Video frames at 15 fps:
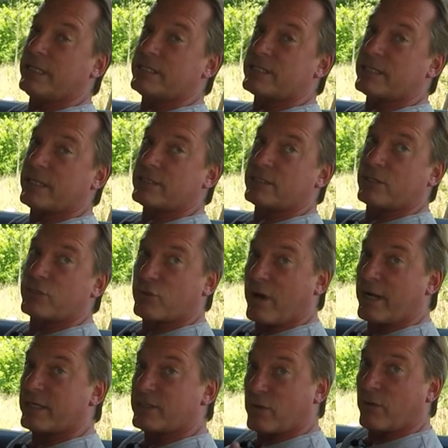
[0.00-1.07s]
insist the
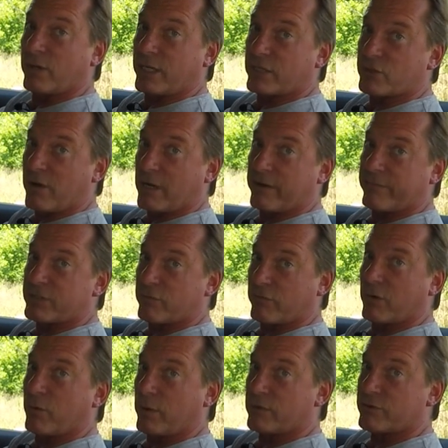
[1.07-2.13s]
truck is only a truck if it's
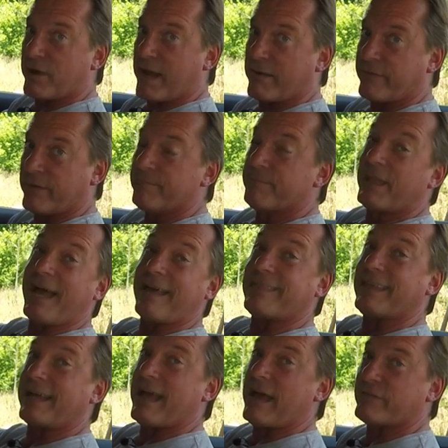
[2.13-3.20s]
rear-wheel drive, I
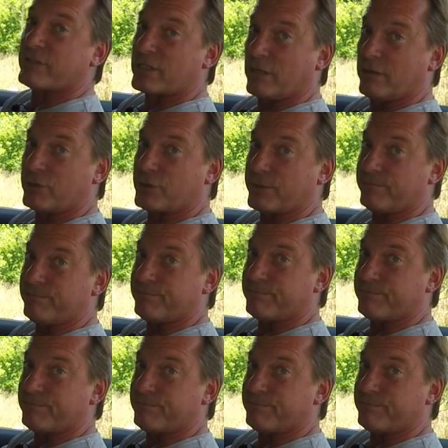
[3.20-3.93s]
think I have a solution.